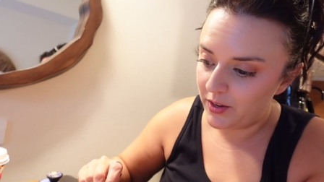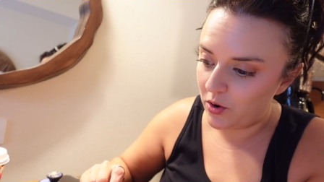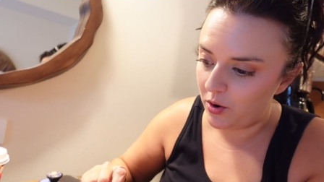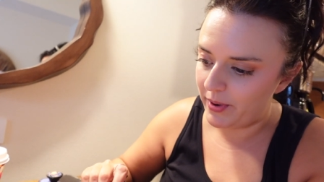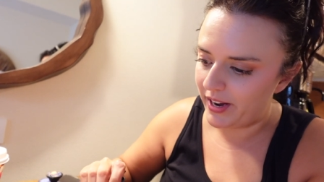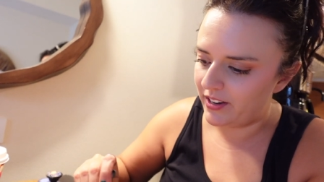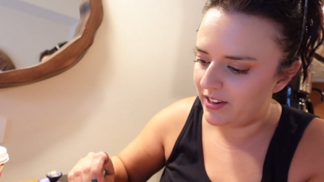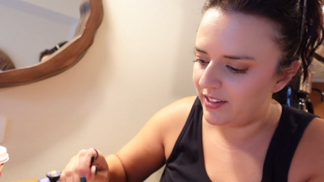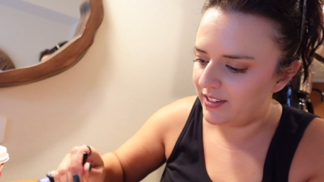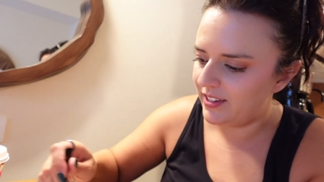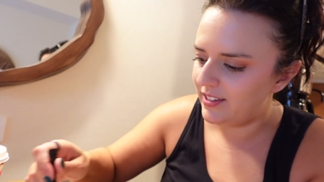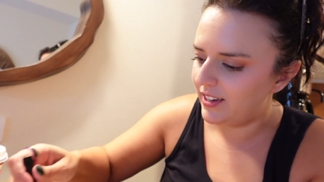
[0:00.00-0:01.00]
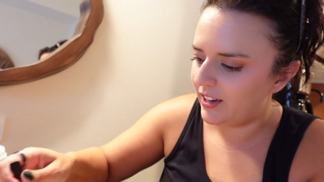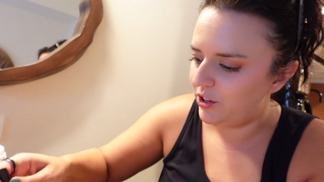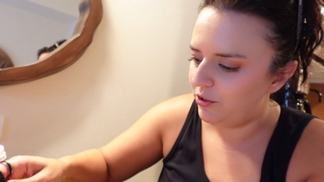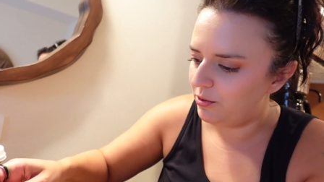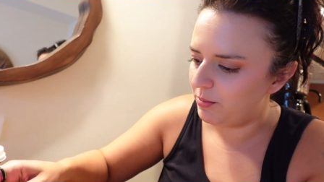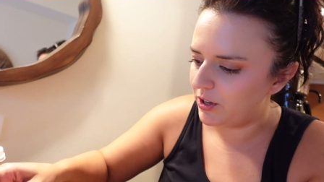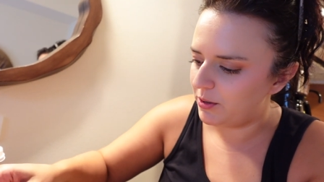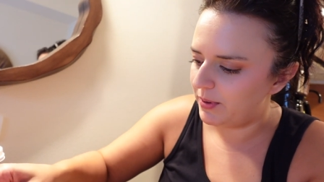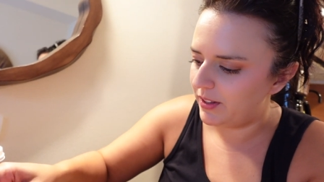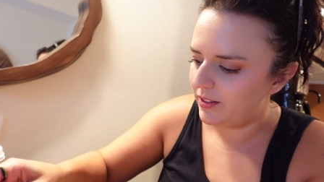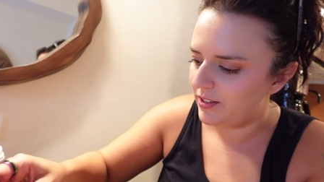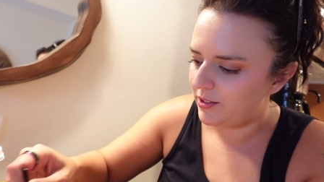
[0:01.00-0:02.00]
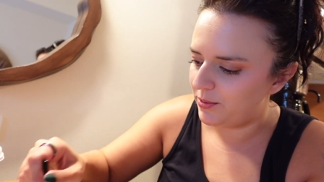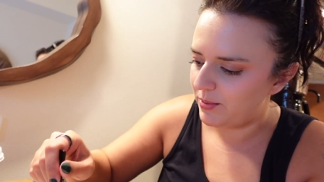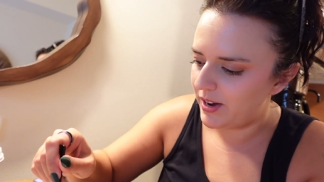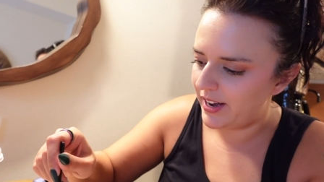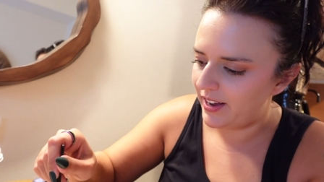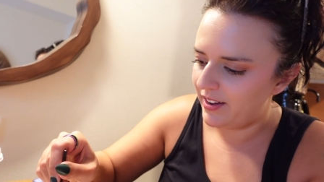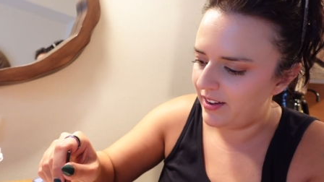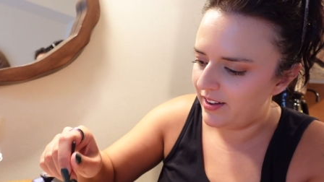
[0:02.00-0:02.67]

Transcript: Oh my goodness, it's like a huge marshmallow. This is why.